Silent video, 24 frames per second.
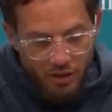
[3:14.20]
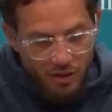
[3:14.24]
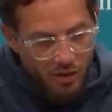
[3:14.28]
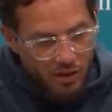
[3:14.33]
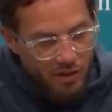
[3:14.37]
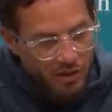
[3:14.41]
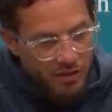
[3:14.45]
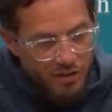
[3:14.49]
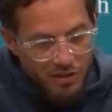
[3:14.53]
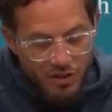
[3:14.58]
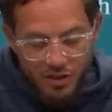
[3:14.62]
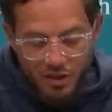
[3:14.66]

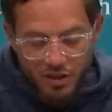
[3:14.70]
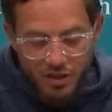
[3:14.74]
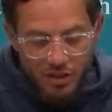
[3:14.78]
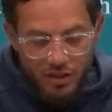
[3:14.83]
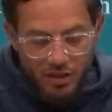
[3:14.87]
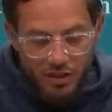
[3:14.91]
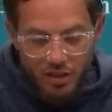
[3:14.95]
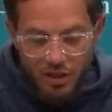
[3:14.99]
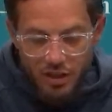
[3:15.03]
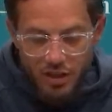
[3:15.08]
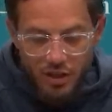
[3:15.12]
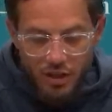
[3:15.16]
It's the
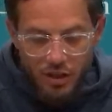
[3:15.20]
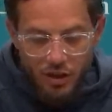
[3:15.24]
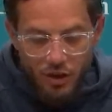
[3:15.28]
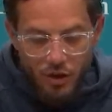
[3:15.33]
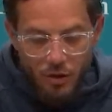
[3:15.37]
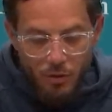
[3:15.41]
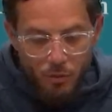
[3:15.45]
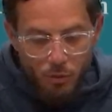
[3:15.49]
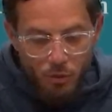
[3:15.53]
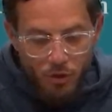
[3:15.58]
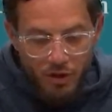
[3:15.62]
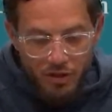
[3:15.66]

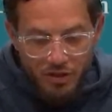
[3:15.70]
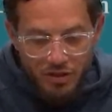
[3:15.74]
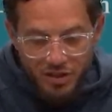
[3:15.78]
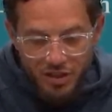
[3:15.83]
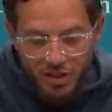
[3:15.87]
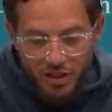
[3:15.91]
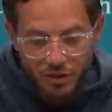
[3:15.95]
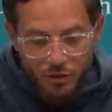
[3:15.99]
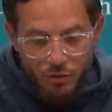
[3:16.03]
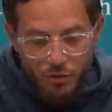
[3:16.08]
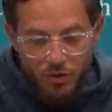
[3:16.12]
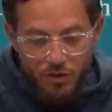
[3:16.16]
um, when I
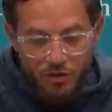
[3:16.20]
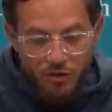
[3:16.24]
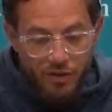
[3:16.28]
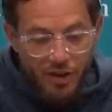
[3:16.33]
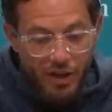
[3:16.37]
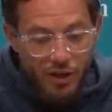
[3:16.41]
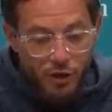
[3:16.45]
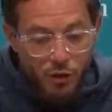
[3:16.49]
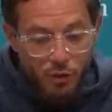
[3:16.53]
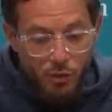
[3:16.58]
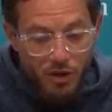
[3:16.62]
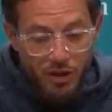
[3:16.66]
say we
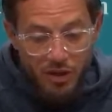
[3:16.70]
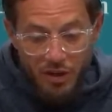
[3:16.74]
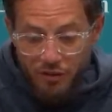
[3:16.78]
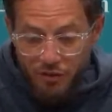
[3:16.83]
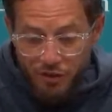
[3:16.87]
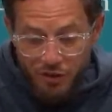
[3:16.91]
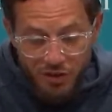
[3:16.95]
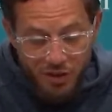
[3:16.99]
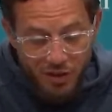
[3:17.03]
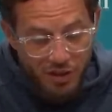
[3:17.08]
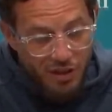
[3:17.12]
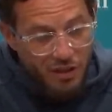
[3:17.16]
evaluate
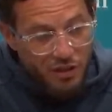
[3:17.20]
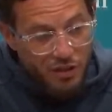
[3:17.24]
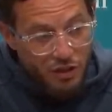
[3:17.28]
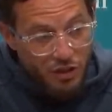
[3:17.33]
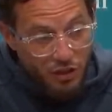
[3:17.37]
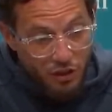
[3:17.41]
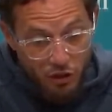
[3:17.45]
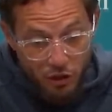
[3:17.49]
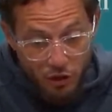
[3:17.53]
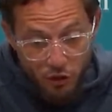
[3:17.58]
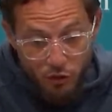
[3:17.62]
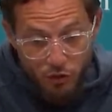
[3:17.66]
everything, it's
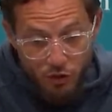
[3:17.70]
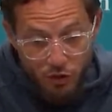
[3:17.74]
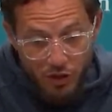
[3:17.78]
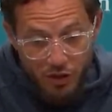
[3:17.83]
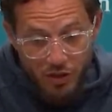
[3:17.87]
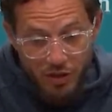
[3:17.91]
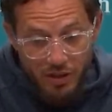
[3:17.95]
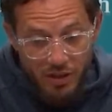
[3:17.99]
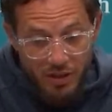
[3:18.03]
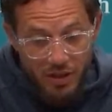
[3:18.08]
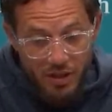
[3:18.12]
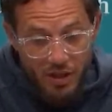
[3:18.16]
literally
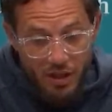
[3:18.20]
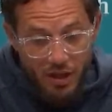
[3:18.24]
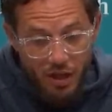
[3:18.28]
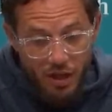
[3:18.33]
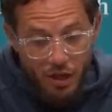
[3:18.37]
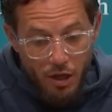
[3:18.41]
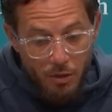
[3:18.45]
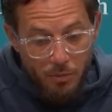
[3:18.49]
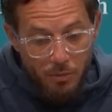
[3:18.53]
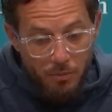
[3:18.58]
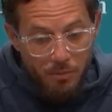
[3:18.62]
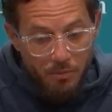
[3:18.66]

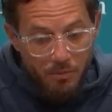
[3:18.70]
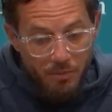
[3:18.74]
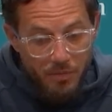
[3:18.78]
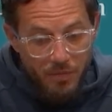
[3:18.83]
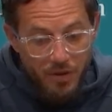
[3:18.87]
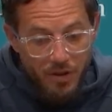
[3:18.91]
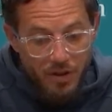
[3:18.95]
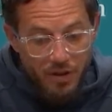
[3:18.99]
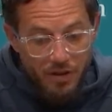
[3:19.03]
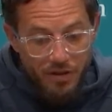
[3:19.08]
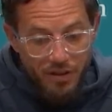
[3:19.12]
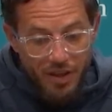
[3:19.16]
um,
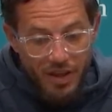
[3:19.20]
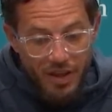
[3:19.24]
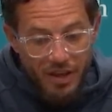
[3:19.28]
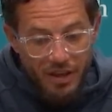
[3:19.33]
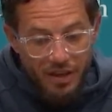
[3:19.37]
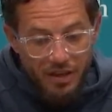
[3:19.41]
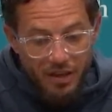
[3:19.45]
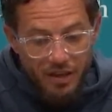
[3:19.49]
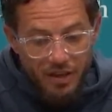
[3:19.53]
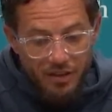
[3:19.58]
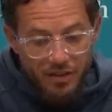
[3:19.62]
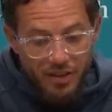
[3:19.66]
that
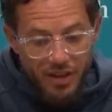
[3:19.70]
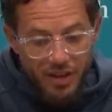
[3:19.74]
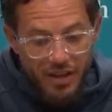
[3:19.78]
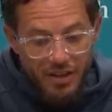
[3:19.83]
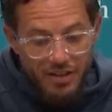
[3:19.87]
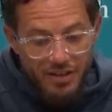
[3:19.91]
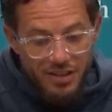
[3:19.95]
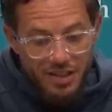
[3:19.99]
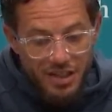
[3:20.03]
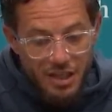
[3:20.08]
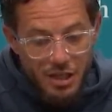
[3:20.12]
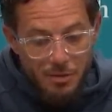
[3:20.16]

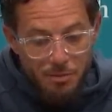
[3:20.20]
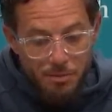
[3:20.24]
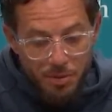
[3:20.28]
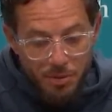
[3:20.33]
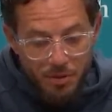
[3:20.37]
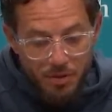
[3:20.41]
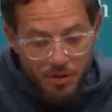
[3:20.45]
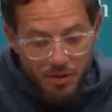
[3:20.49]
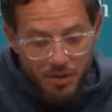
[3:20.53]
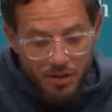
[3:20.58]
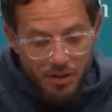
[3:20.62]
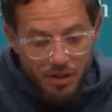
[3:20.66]
that deep
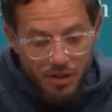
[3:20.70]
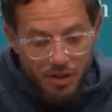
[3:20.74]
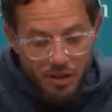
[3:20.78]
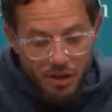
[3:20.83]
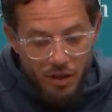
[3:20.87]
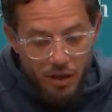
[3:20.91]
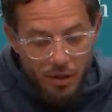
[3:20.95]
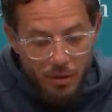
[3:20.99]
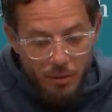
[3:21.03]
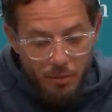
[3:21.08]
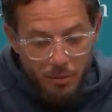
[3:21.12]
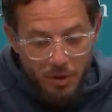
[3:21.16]

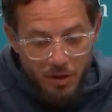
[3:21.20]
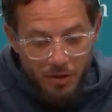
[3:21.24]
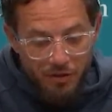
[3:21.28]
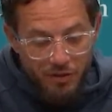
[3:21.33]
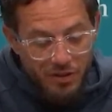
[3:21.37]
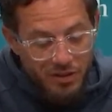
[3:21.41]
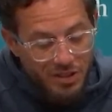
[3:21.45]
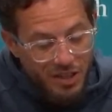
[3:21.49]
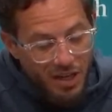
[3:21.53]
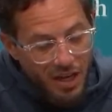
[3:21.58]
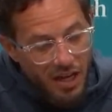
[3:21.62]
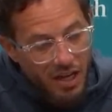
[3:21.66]
um, of a
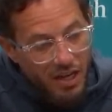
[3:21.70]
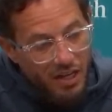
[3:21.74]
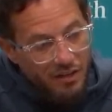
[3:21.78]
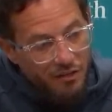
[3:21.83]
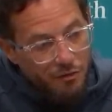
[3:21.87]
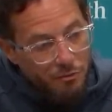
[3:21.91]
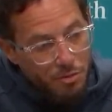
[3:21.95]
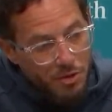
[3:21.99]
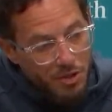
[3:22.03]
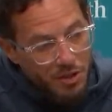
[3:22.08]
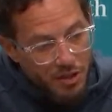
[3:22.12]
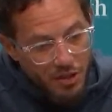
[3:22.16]
dive
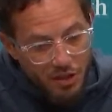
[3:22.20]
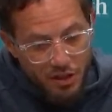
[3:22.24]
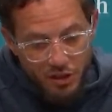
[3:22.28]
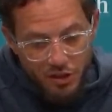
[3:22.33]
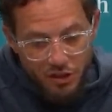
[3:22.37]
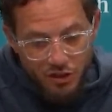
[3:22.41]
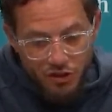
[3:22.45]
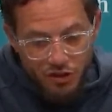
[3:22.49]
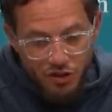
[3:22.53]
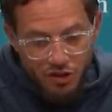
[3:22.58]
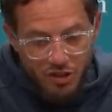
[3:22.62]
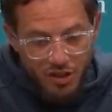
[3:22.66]

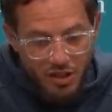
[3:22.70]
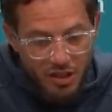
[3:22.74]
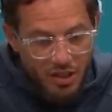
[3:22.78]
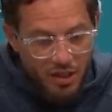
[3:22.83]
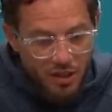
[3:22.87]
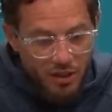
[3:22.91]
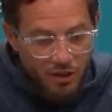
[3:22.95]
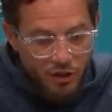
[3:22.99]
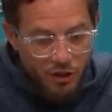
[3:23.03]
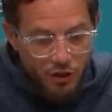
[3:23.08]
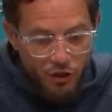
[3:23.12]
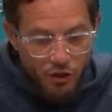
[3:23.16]
because
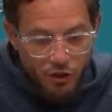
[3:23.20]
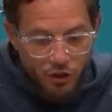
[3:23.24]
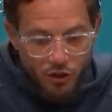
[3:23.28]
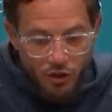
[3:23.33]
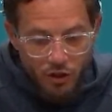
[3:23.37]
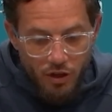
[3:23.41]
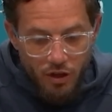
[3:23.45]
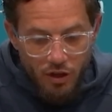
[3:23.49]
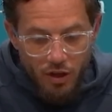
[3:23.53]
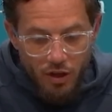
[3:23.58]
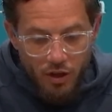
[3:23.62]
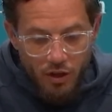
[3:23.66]
you're
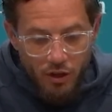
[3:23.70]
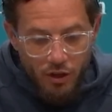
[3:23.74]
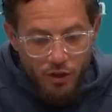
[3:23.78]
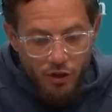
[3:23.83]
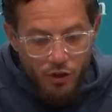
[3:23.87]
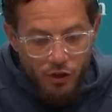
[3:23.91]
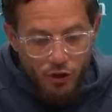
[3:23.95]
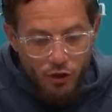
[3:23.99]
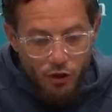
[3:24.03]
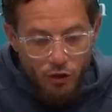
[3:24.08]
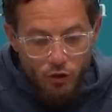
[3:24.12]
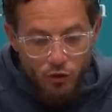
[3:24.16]

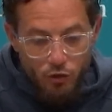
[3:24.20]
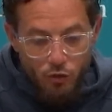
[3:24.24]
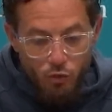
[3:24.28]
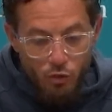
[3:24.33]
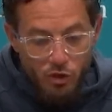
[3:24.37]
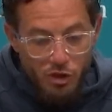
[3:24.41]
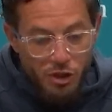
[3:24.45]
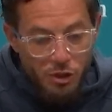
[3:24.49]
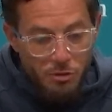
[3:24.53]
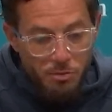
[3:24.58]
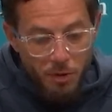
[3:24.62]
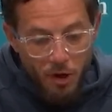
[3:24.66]
you're
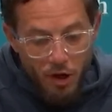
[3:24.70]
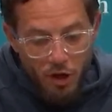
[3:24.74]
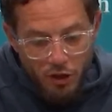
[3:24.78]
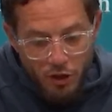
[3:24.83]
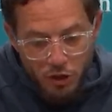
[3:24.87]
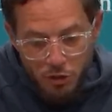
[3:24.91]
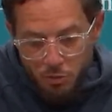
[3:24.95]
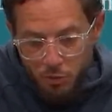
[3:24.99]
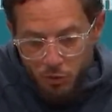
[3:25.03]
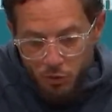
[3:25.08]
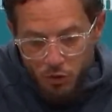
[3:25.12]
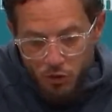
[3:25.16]

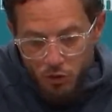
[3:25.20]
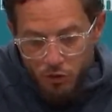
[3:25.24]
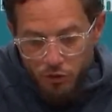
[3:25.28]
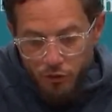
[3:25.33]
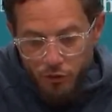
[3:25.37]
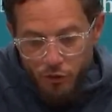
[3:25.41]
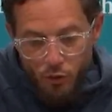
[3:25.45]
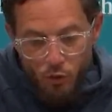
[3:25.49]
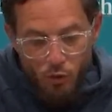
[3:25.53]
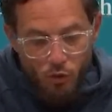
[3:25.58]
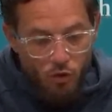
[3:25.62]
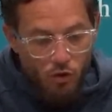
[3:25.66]
responsible
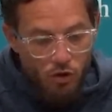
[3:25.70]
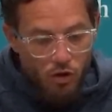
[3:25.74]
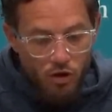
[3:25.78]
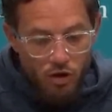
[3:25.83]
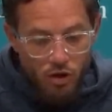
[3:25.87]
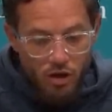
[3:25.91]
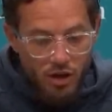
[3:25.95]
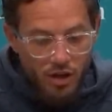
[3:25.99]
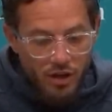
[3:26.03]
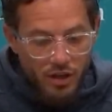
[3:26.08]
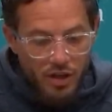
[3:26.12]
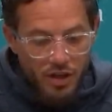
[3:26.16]
for
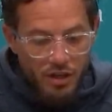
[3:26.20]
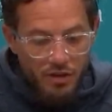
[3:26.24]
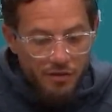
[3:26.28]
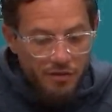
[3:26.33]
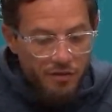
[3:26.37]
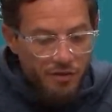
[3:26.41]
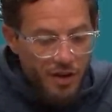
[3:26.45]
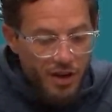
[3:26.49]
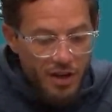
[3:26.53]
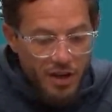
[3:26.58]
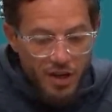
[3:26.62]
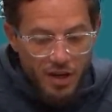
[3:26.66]

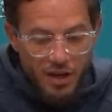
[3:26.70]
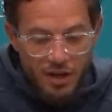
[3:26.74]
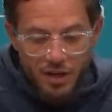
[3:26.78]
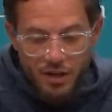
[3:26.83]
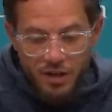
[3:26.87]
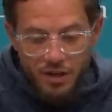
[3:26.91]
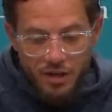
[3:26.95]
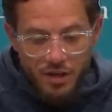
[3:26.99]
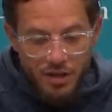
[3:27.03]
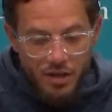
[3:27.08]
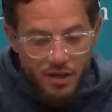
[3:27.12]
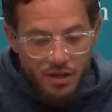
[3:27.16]

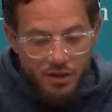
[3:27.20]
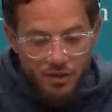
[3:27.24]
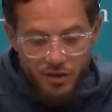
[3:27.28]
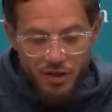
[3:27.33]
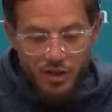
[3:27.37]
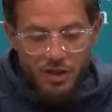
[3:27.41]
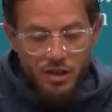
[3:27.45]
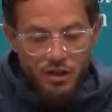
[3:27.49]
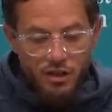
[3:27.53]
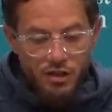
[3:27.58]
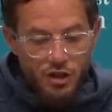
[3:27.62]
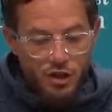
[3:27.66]
conveying
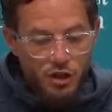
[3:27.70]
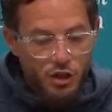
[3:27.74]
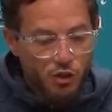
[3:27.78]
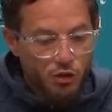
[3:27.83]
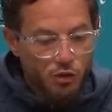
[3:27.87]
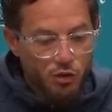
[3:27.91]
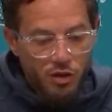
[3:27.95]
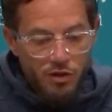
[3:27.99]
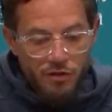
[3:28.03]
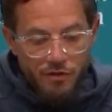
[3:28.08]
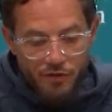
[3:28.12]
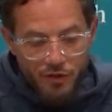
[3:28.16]
the initial
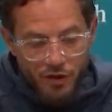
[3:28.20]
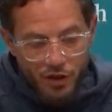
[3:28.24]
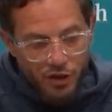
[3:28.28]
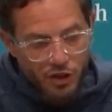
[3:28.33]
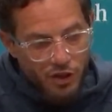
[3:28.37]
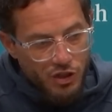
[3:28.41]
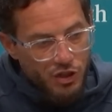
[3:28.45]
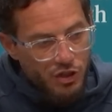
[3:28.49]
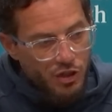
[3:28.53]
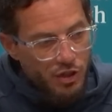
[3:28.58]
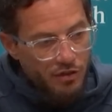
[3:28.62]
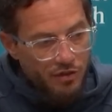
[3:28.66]

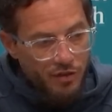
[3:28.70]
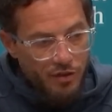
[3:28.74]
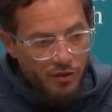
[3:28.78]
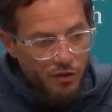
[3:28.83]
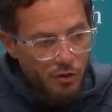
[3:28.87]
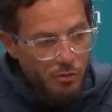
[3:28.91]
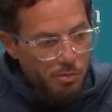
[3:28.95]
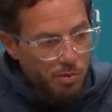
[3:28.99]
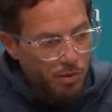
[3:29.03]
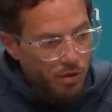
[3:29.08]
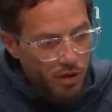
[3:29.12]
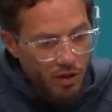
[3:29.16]
conviction of every
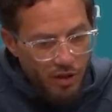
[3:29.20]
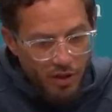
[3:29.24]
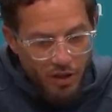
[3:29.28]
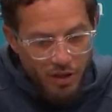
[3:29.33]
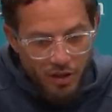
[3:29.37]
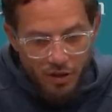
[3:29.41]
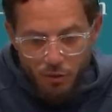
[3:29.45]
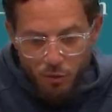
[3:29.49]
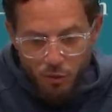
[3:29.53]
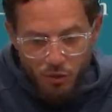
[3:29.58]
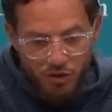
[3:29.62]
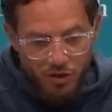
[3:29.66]
play
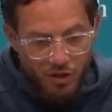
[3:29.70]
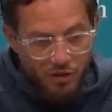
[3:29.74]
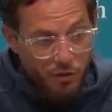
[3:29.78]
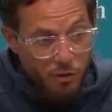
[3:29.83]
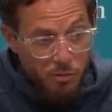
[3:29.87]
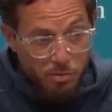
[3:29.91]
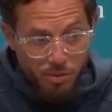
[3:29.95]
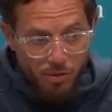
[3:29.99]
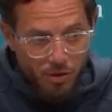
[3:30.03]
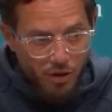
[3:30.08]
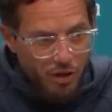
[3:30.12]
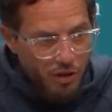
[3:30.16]
with every
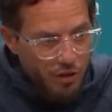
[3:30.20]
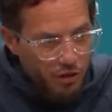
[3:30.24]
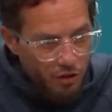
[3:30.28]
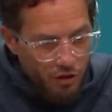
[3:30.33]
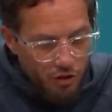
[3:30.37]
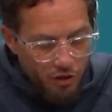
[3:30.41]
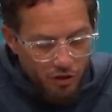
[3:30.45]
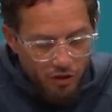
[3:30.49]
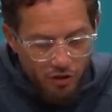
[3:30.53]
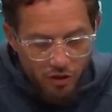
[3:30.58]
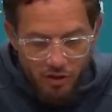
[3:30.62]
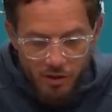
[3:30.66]
play
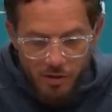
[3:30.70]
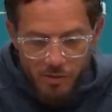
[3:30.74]
call,